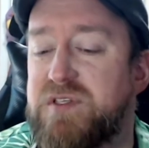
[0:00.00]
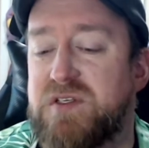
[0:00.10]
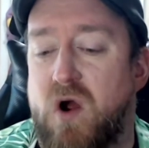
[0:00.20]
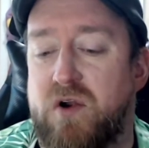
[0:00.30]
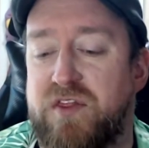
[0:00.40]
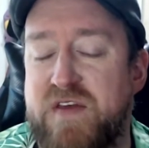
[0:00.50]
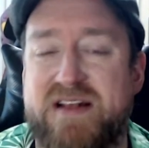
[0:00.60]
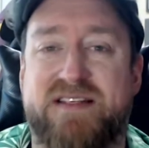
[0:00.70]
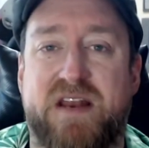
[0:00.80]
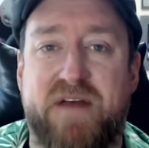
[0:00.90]
are
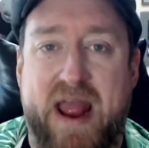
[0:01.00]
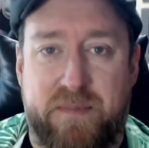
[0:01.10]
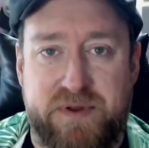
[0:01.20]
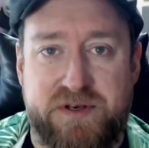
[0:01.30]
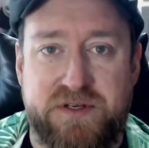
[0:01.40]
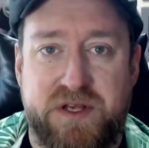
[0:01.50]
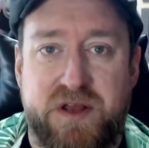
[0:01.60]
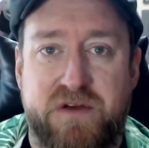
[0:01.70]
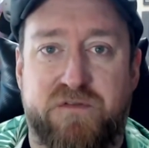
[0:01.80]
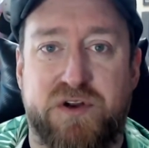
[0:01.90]
things that have happened
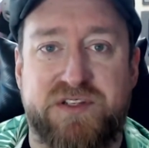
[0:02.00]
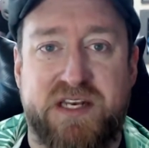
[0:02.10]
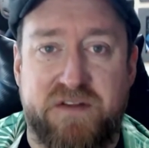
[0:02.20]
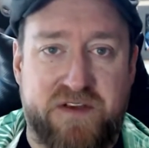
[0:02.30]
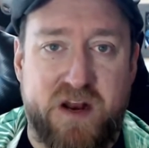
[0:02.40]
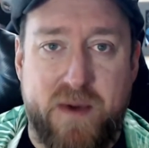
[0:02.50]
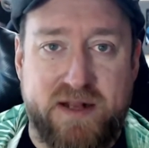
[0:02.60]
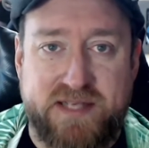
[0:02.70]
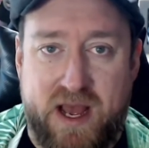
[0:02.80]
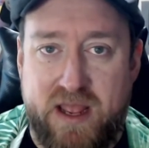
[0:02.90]
for a significant amount
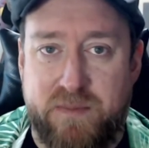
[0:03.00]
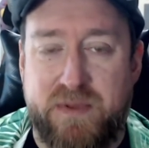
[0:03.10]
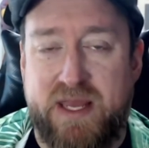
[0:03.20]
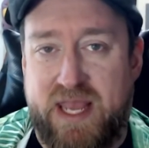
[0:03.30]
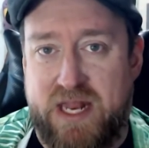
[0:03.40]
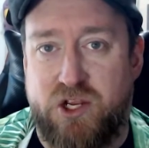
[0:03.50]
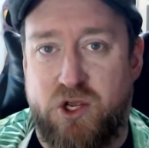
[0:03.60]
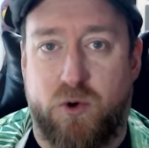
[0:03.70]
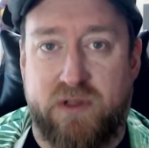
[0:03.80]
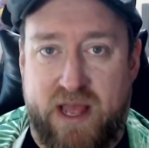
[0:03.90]
of time in
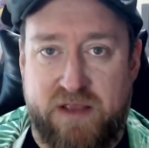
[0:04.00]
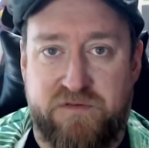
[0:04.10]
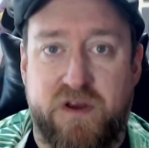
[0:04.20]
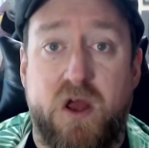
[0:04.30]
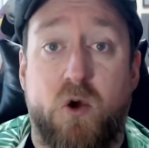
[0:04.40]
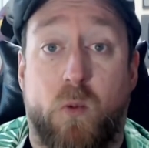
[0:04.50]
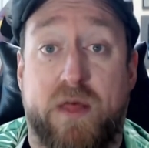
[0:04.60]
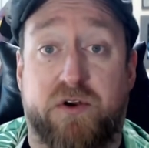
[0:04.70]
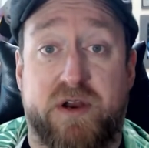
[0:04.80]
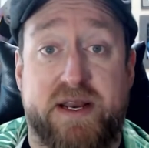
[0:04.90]
your life.
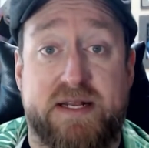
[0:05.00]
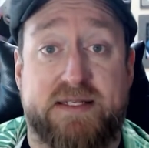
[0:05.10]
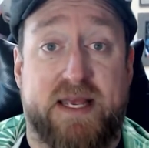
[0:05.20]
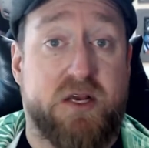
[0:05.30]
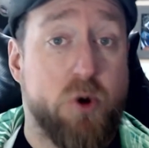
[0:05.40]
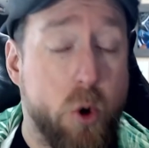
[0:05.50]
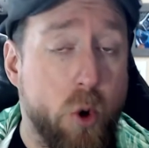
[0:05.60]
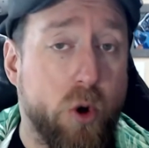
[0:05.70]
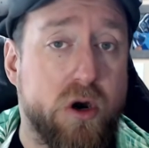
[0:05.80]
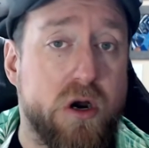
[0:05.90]
Whether it is a
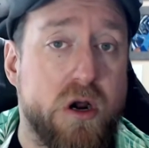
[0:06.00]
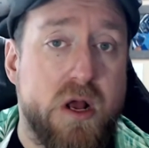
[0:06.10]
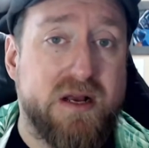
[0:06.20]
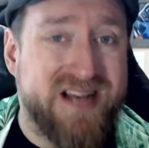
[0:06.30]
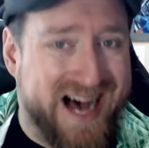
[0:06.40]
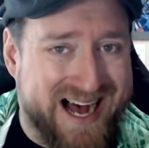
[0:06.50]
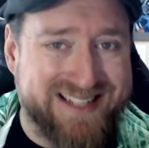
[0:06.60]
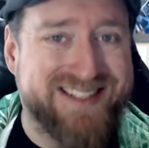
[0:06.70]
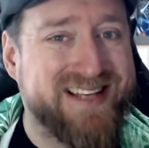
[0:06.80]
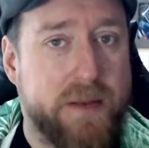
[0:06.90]
core
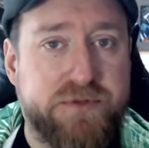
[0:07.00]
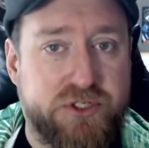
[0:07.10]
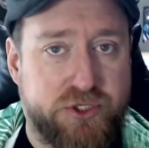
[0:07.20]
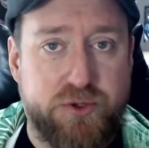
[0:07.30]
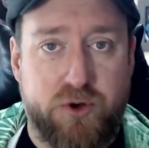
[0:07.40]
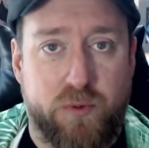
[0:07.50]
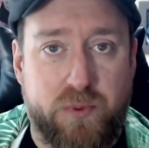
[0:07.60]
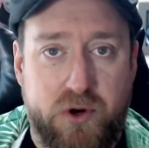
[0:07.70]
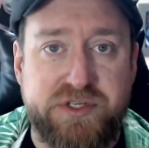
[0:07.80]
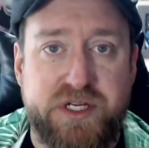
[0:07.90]
concept to your
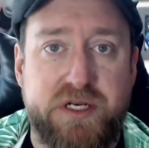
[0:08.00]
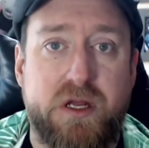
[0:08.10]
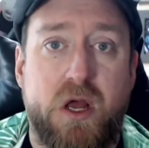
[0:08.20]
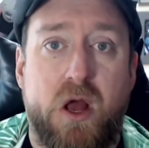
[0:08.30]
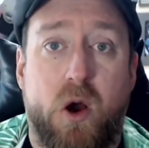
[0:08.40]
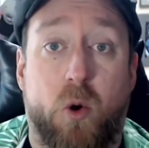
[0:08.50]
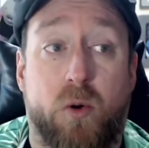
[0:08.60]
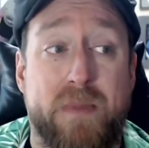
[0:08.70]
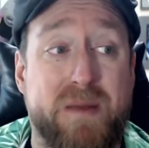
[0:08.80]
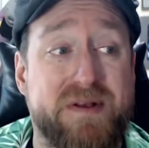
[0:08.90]
person, or
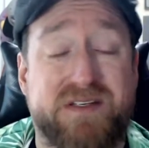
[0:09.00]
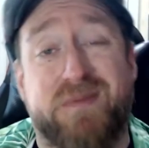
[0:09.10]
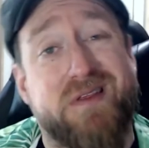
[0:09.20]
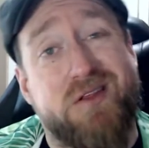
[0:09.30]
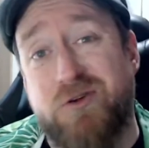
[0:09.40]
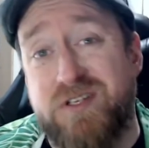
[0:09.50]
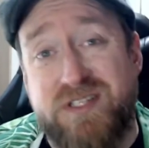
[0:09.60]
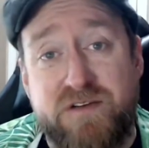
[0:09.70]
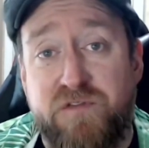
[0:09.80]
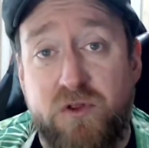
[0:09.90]
maybe something you just
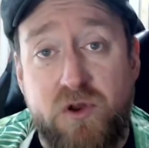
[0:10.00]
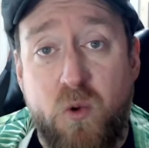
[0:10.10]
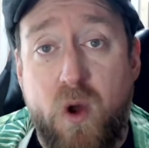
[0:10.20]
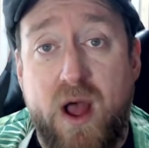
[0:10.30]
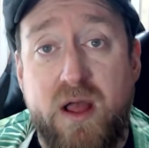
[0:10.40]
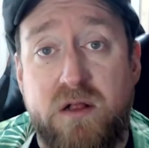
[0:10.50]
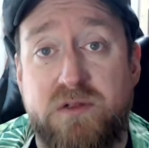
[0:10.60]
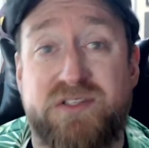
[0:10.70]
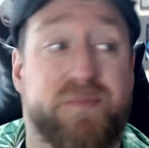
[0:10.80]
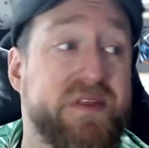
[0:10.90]
did for a little while,
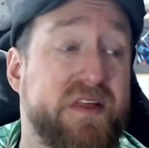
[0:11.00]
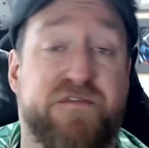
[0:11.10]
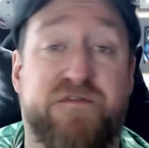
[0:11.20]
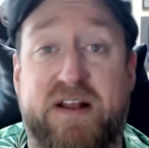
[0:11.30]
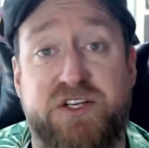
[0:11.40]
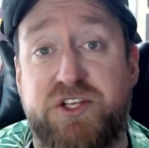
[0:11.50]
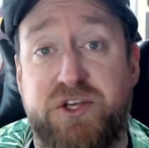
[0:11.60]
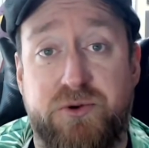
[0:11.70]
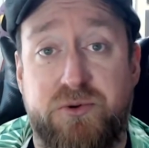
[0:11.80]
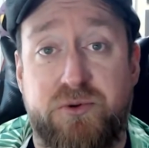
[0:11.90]
something that affected
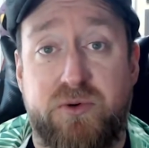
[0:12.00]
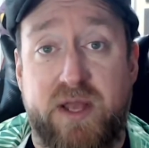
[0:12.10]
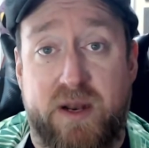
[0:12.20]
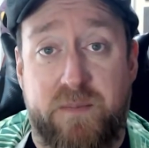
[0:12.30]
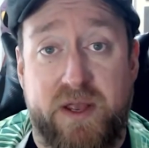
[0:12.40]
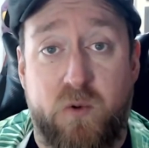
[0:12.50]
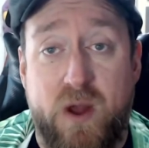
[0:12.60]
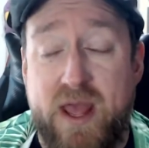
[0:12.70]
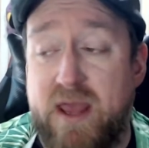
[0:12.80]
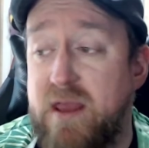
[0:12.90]
you in a big
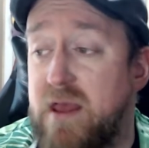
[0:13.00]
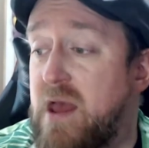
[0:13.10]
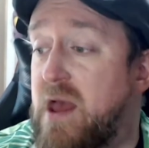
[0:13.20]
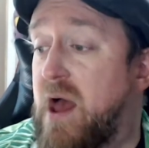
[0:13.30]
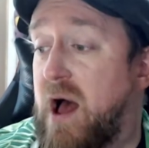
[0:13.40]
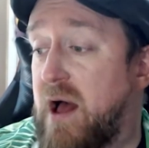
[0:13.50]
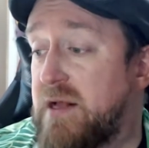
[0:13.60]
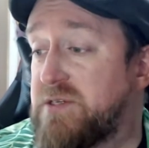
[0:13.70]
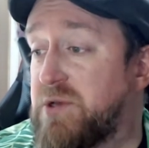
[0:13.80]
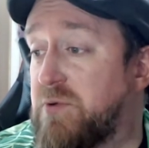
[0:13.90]
way.
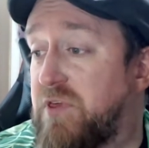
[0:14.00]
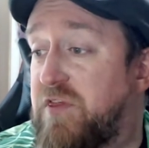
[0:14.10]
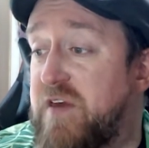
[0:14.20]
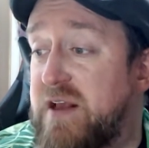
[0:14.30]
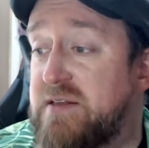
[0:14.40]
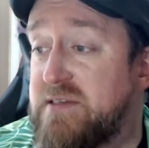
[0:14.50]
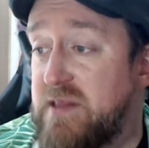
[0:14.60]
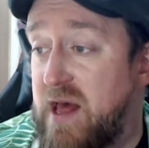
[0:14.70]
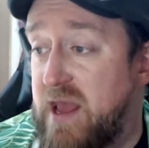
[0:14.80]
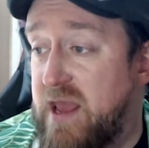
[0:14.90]
So things
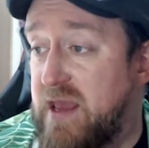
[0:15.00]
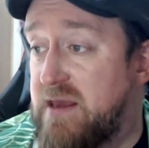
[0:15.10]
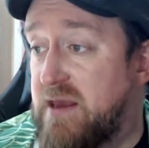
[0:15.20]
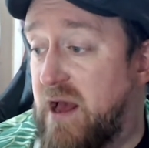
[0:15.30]
like